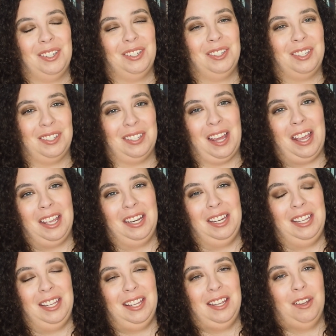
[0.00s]

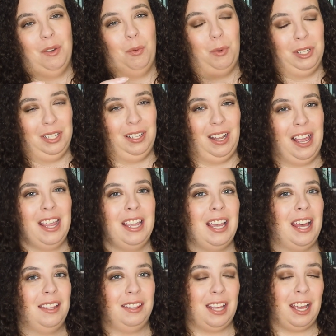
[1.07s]
society was like
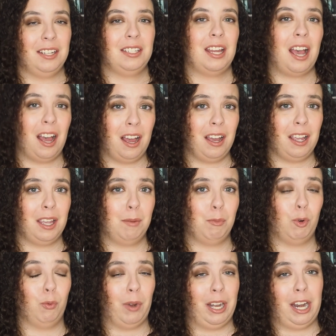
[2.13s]
at that time,
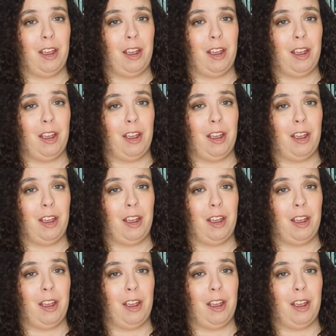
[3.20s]
right